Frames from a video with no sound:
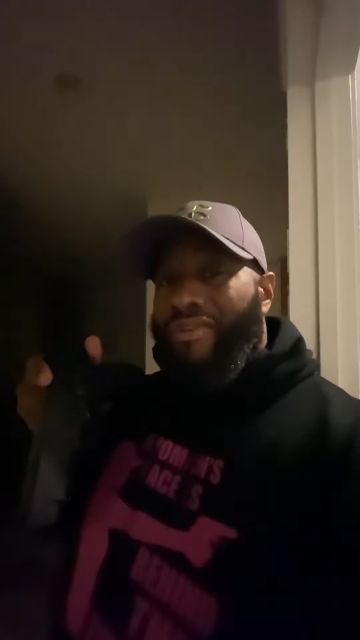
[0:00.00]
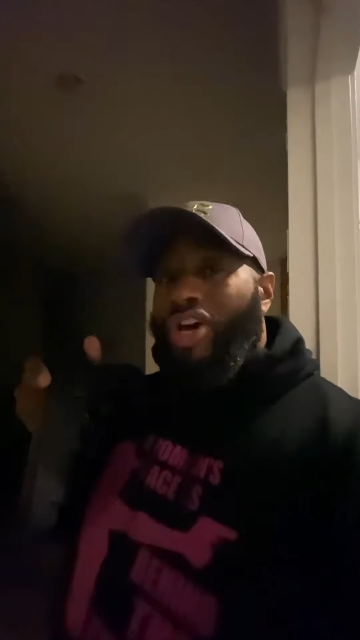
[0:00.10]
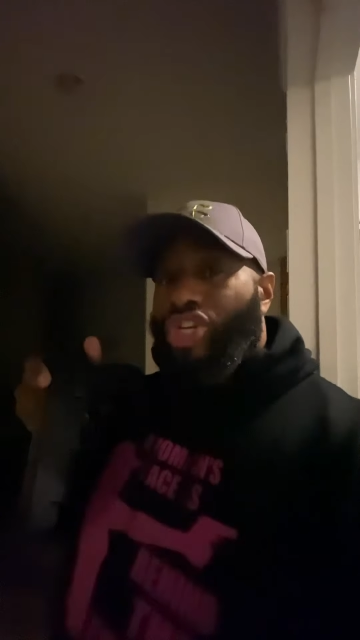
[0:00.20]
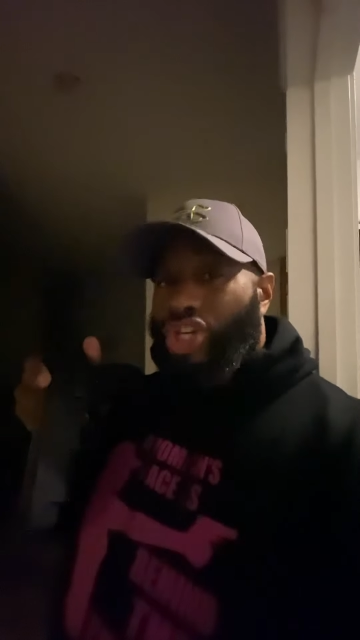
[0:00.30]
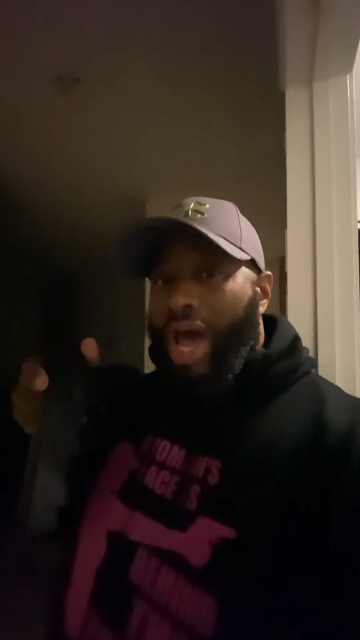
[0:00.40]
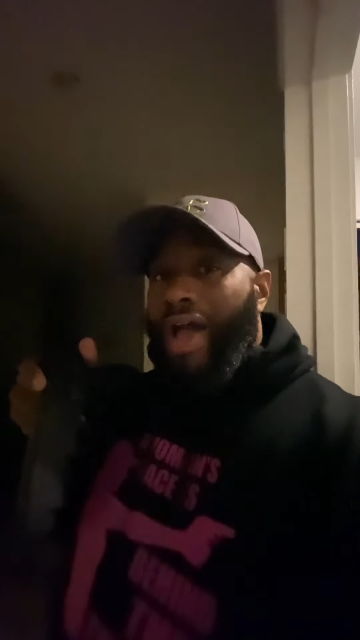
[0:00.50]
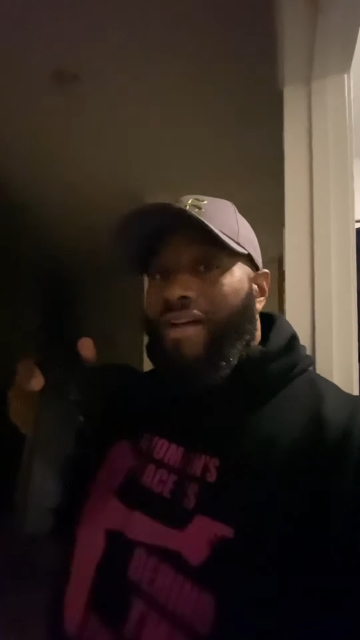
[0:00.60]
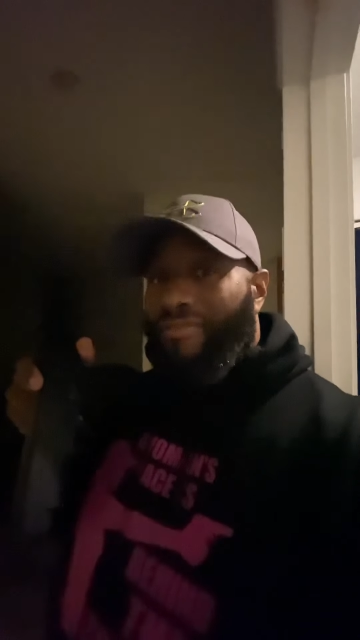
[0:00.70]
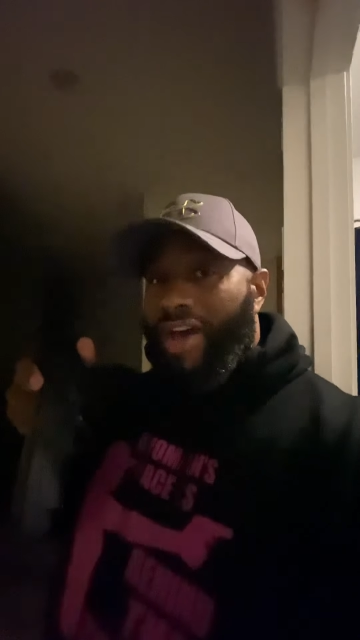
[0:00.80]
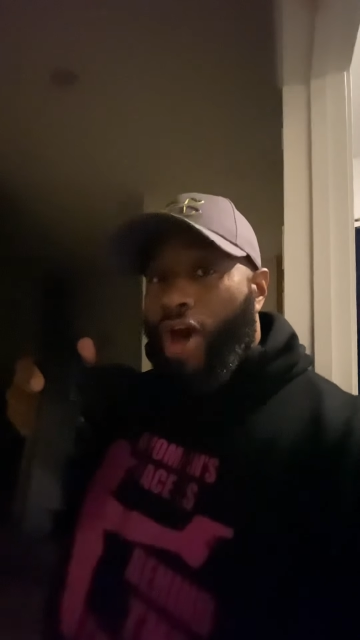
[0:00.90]
shock
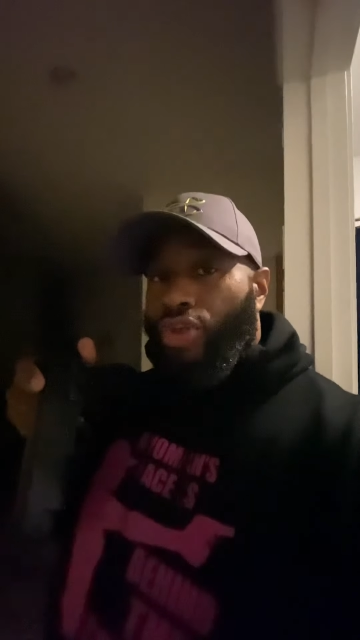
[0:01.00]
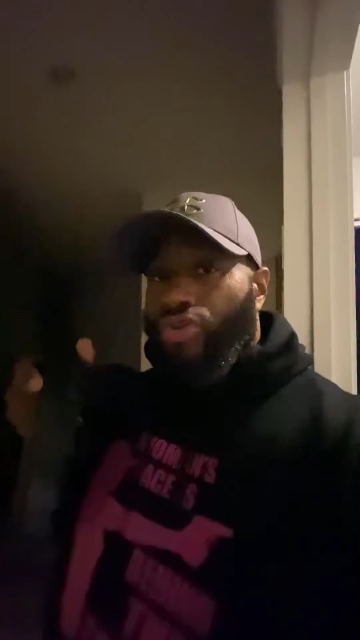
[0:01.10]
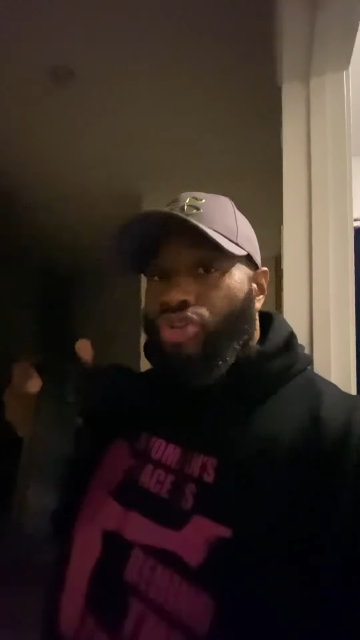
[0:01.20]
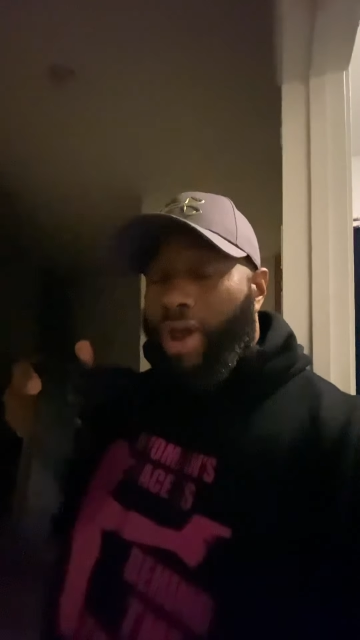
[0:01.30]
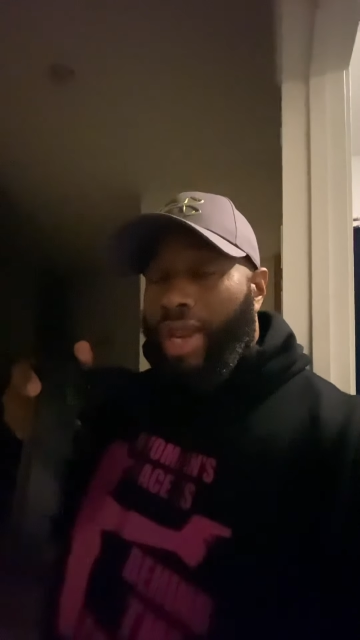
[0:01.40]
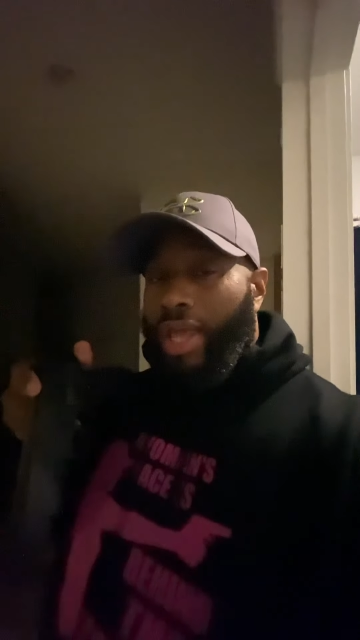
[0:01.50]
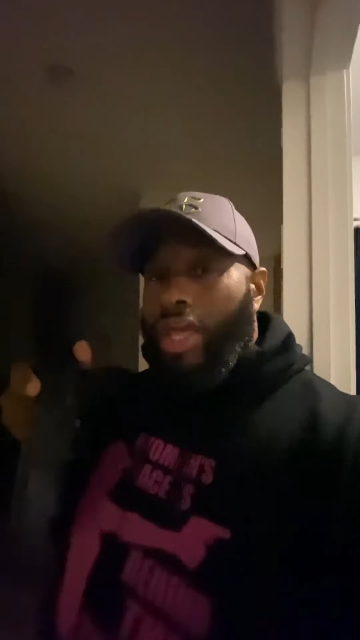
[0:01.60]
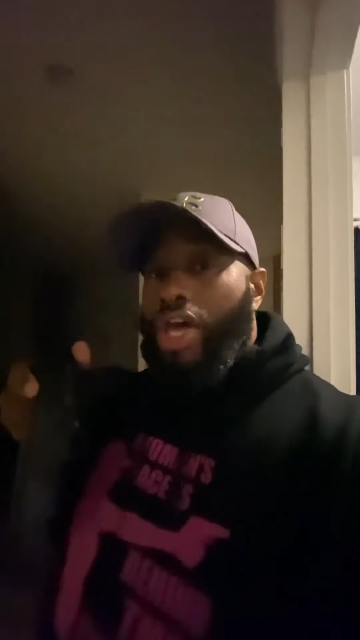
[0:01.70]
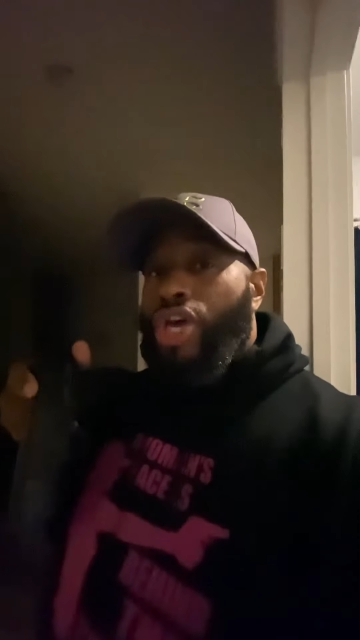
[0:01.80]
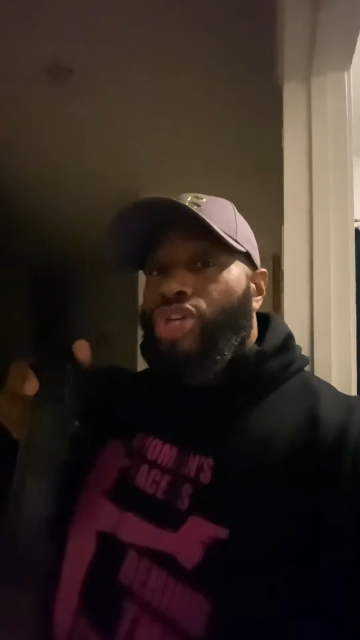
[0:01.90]
value training
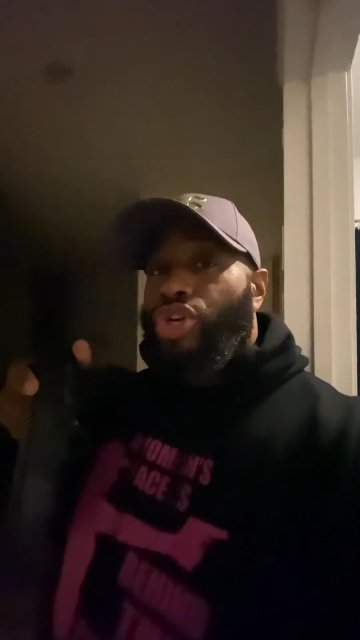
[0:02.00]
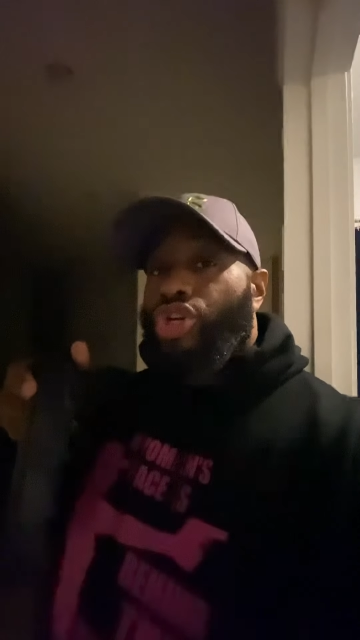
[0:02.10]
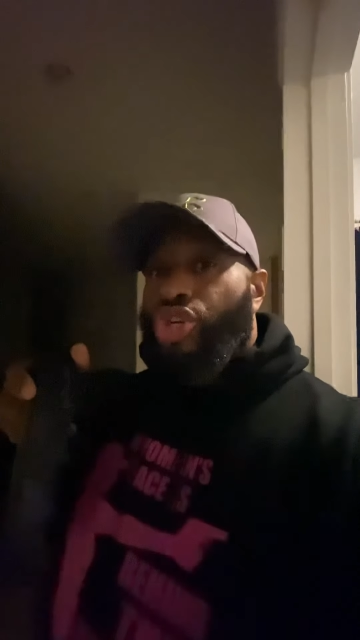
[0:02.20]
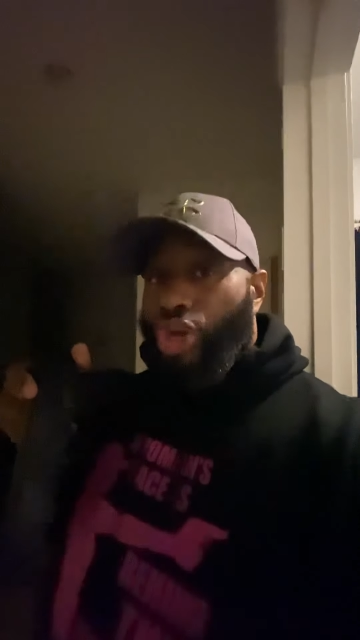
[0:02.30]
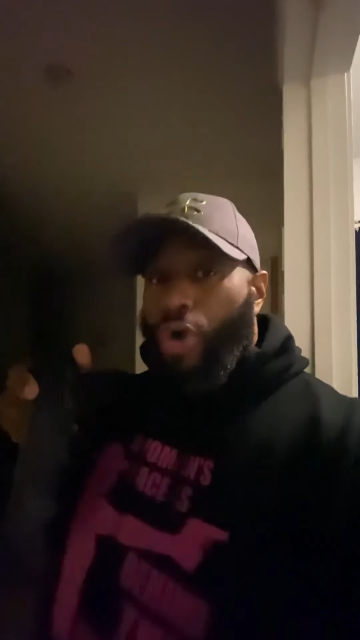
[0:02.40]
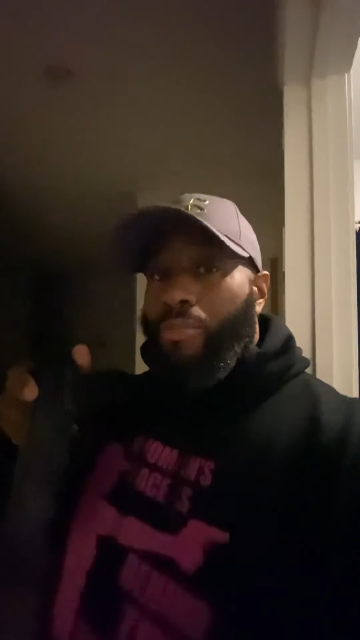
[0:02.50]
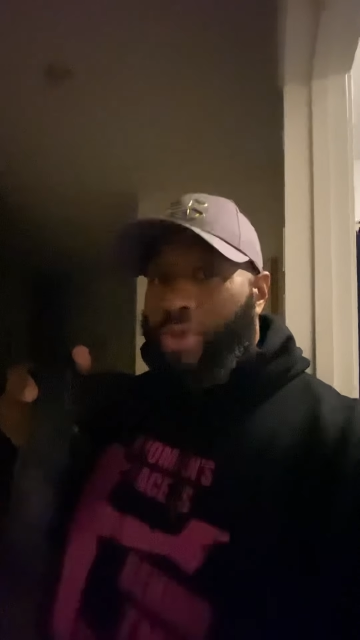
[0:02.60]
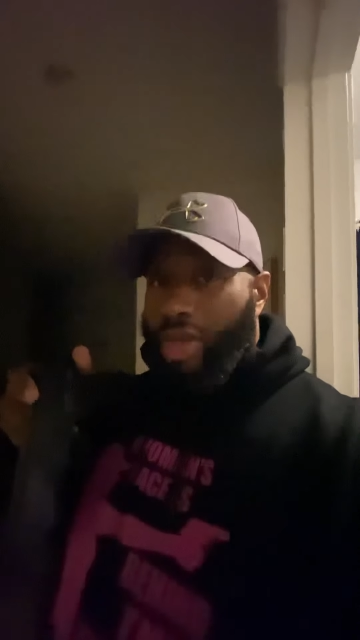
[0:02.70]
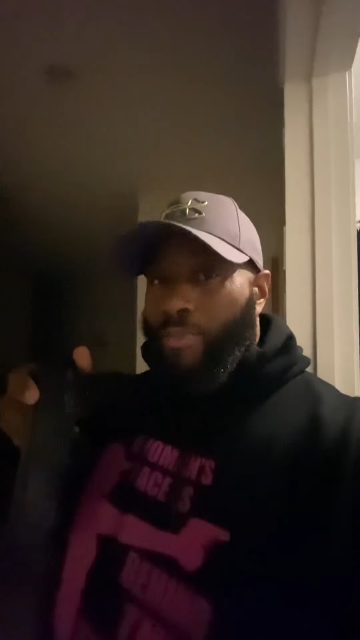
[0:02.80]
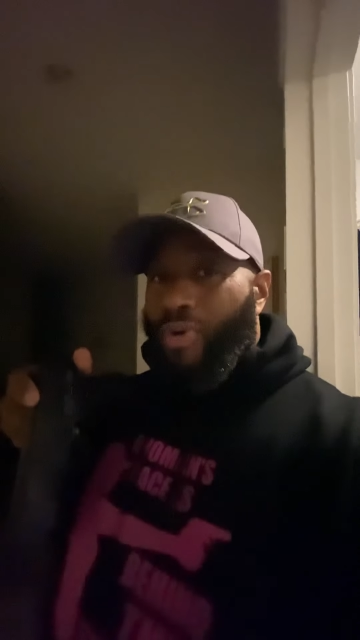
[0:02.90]
to show
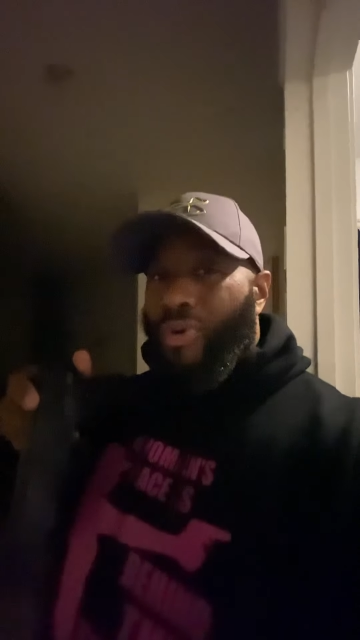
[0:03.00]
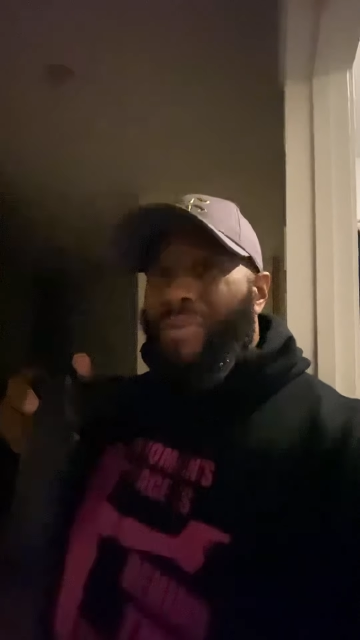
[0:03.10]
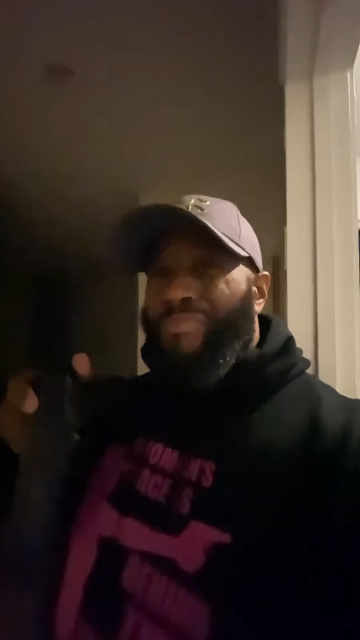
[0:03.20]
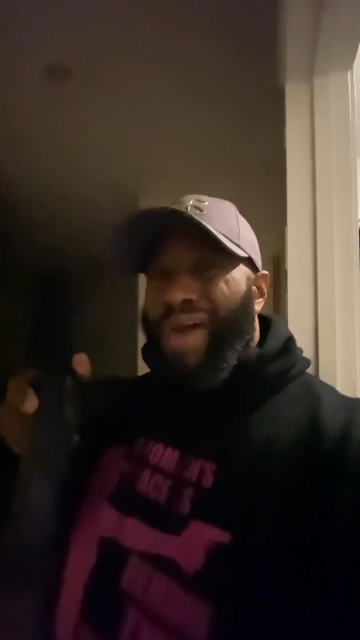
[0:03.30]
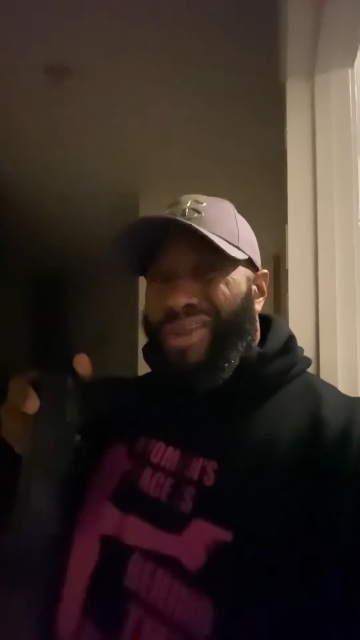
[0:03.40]
people better